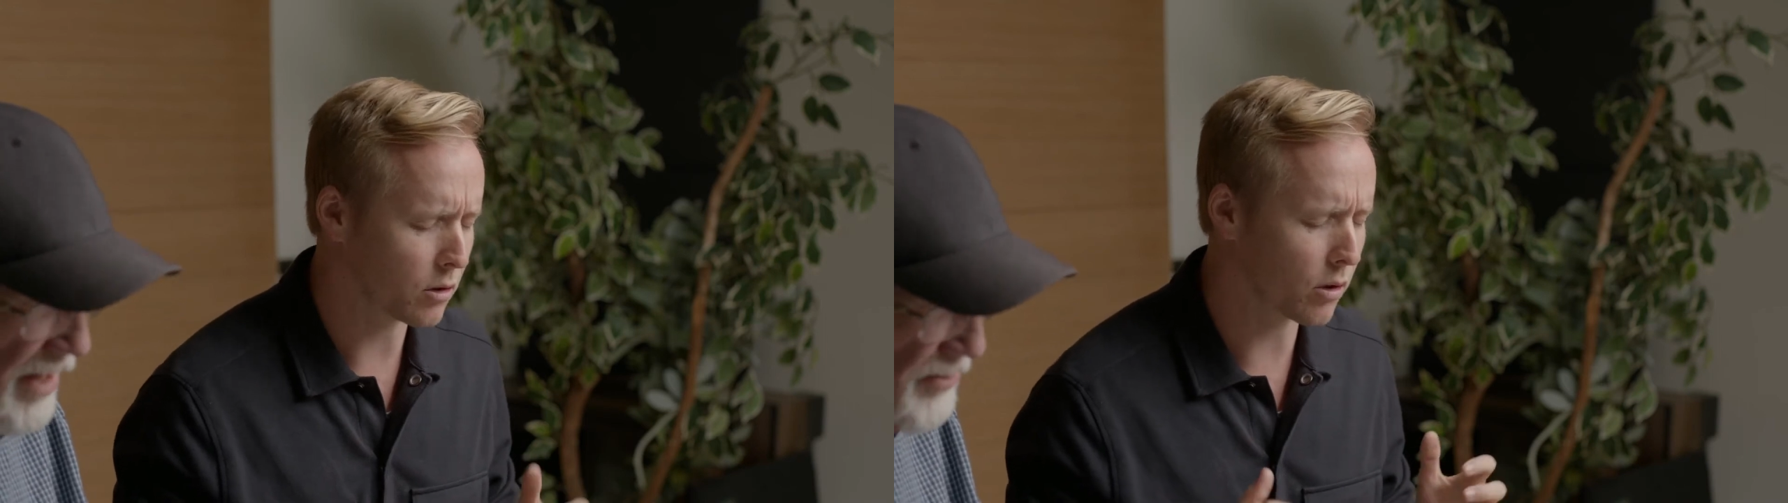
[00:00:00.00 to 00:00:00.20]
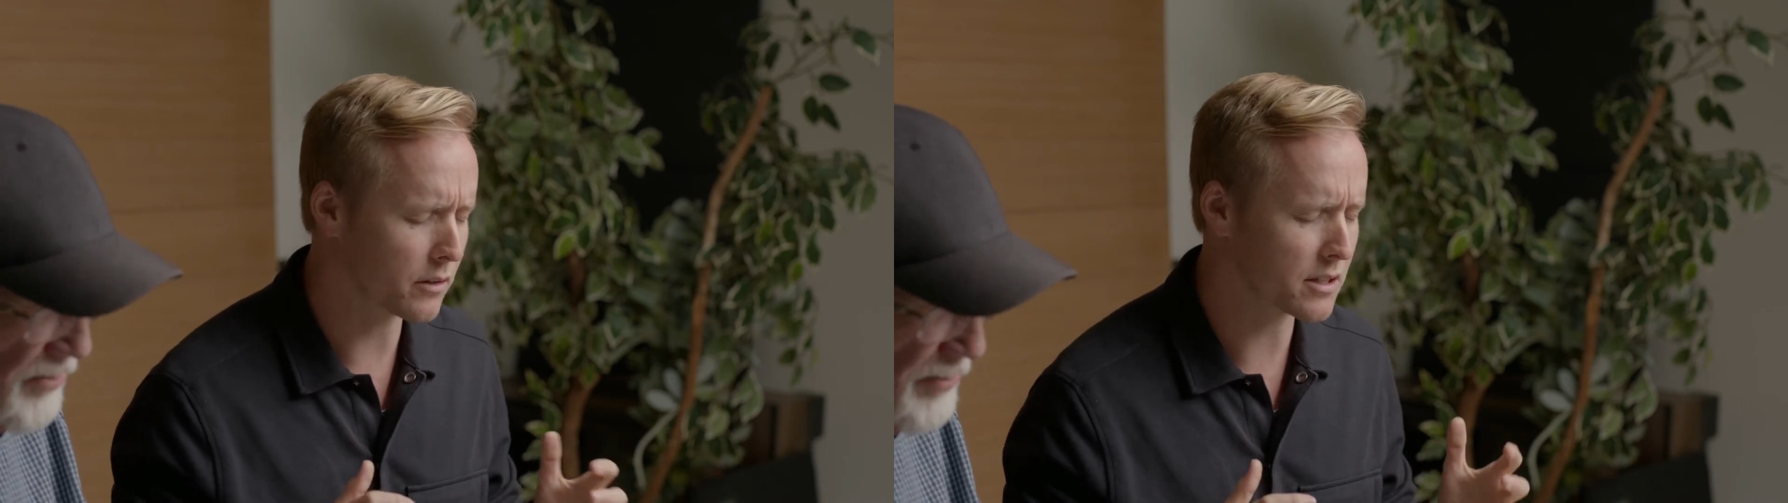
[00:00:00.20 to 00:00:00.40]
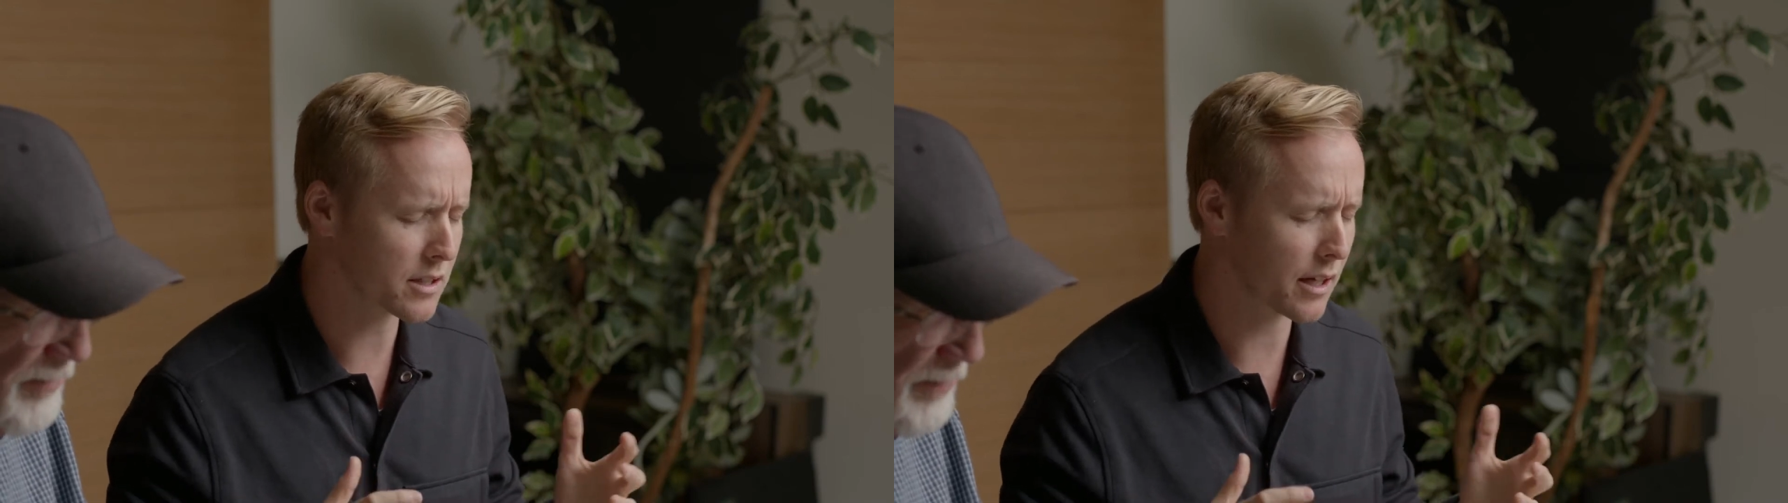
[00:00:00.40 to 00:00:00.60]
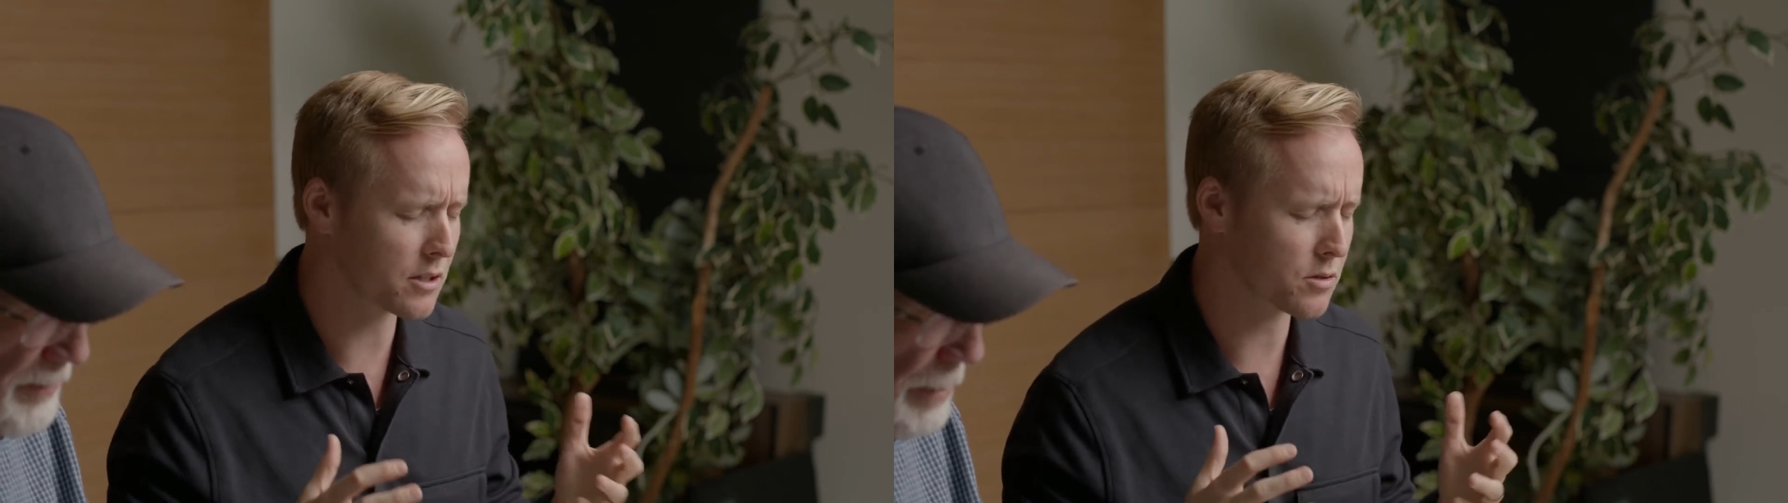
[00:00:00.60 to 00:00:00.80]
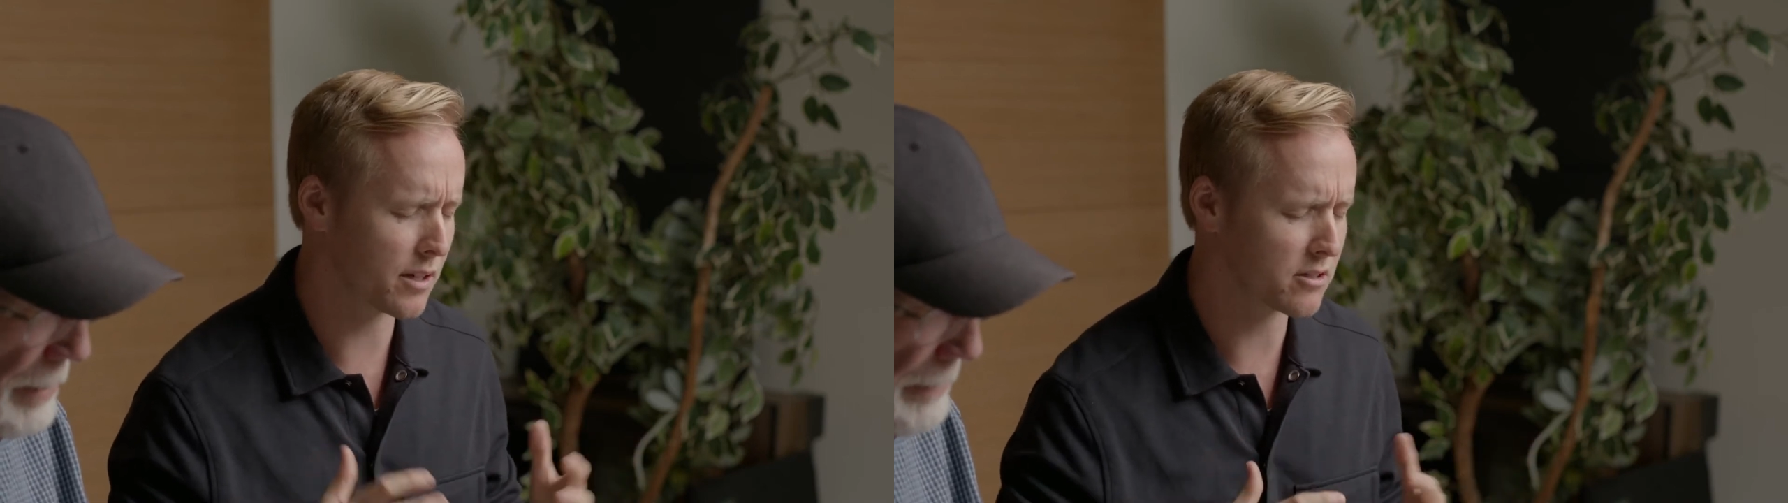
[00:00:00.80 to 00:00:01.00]
lord this
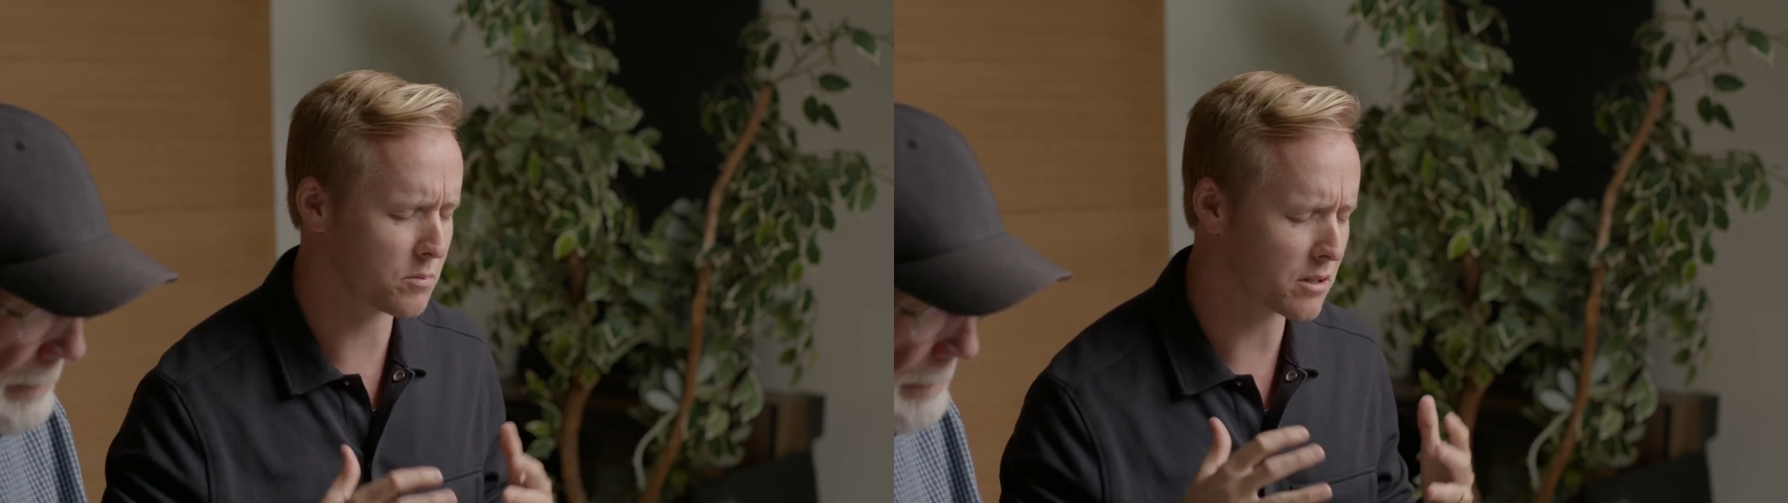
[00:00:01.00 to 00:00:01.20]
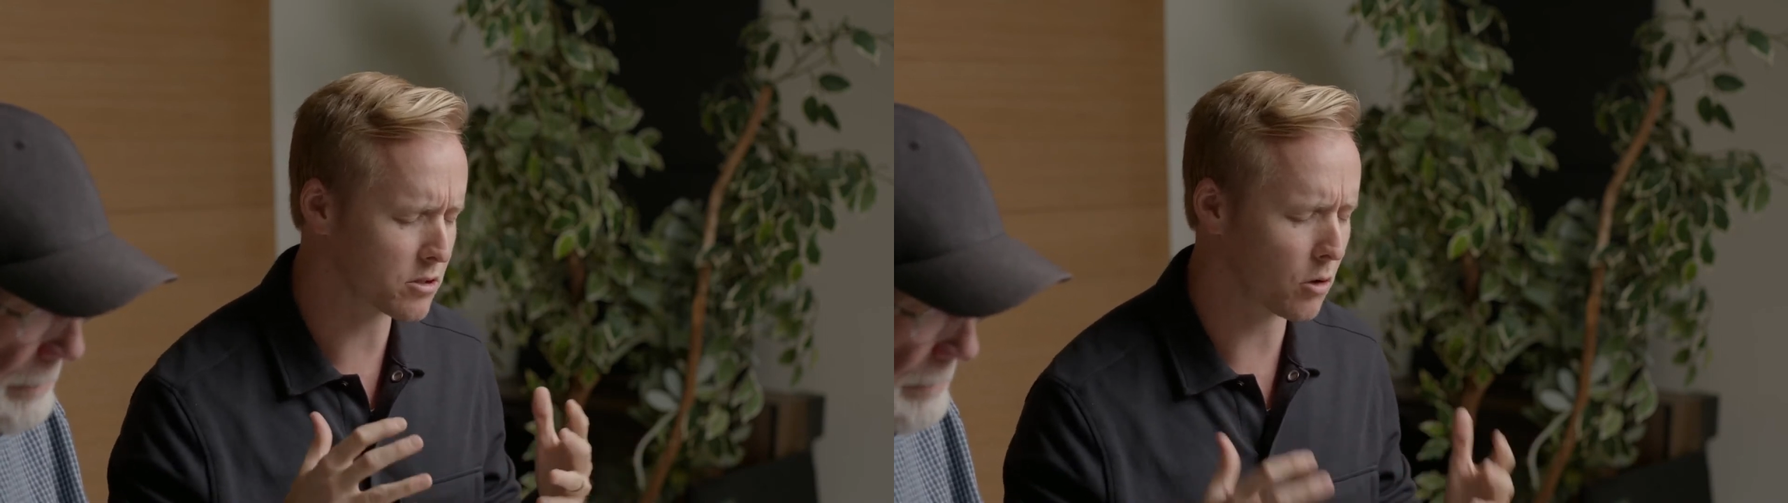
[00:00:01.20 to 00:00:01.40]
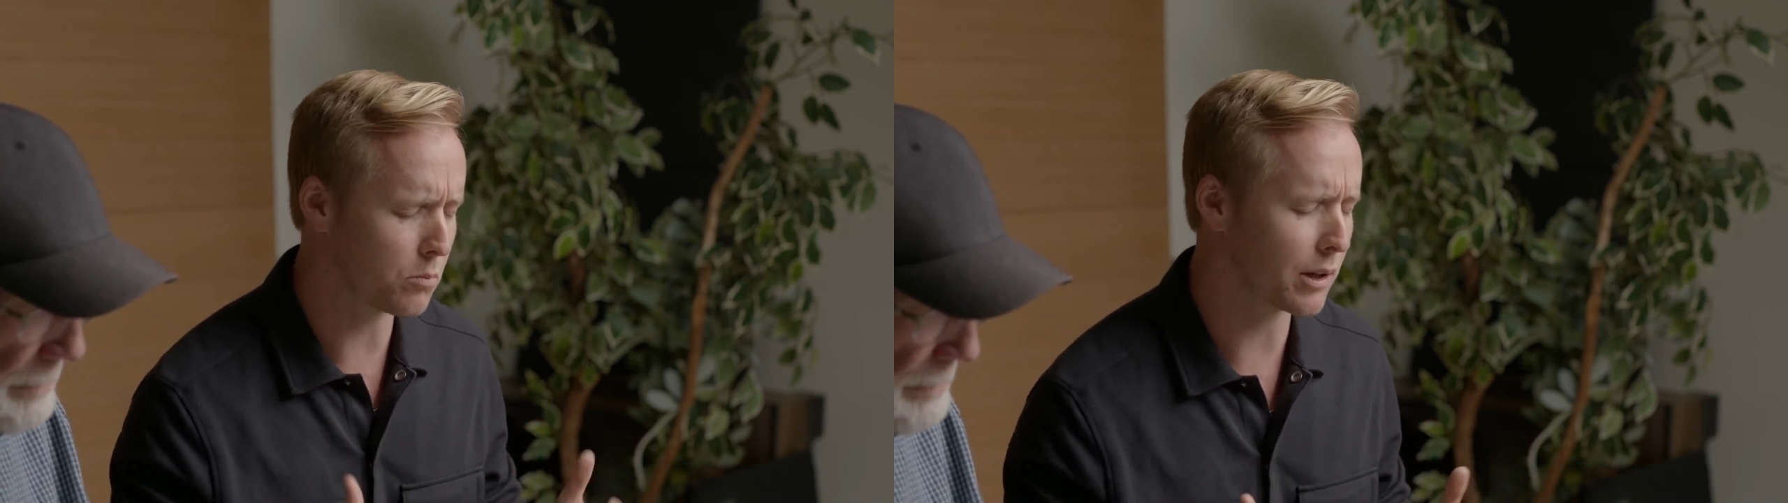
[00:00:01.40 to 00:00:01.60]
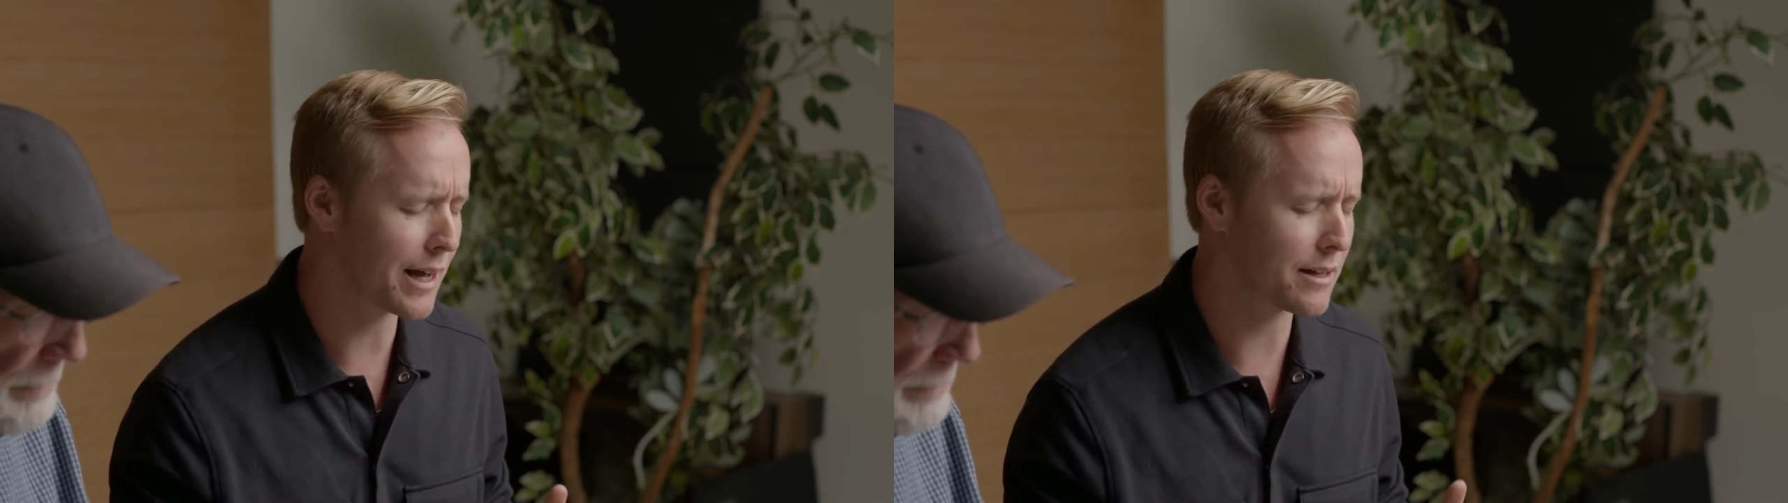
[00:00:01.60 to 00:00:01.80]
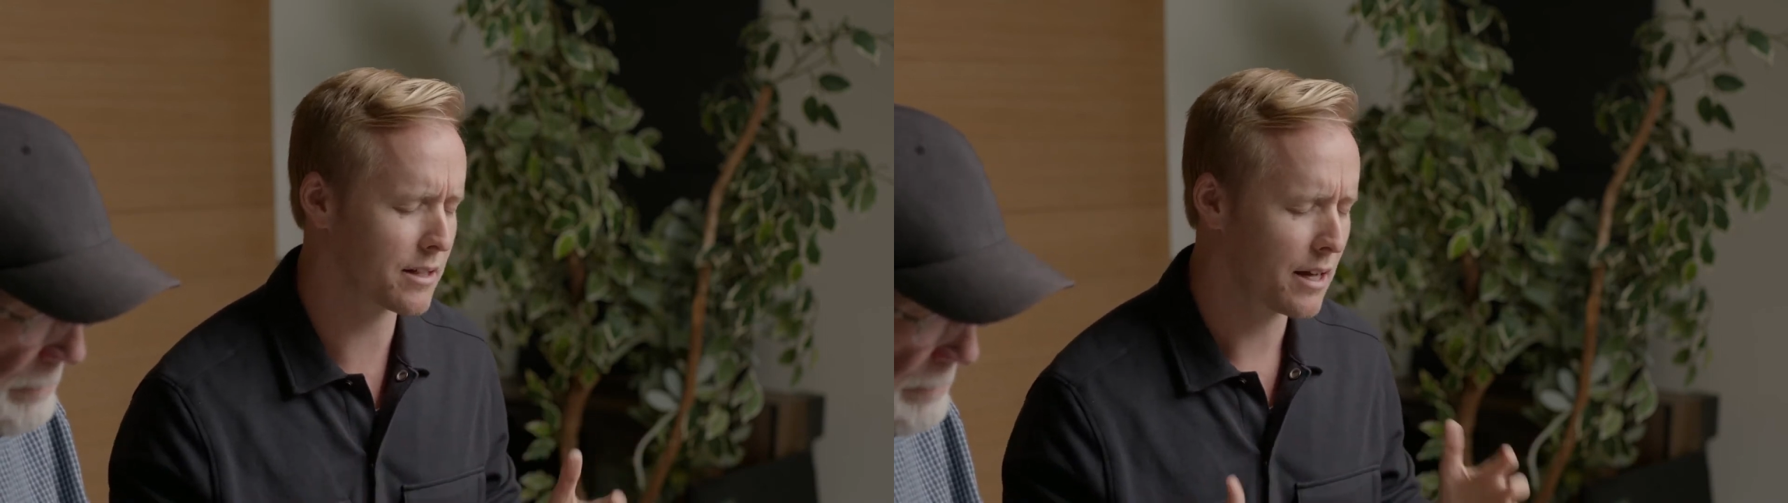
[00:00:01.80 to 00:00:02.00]
country has been so
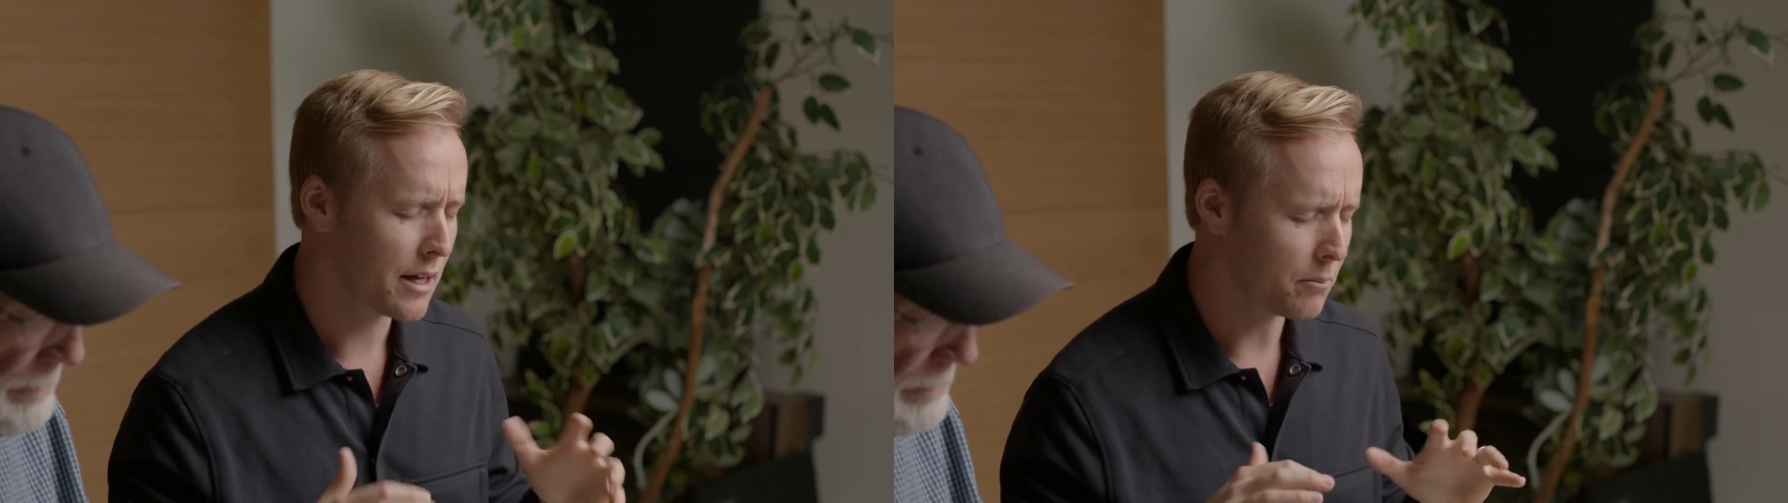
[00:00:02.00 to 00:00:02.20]
blessed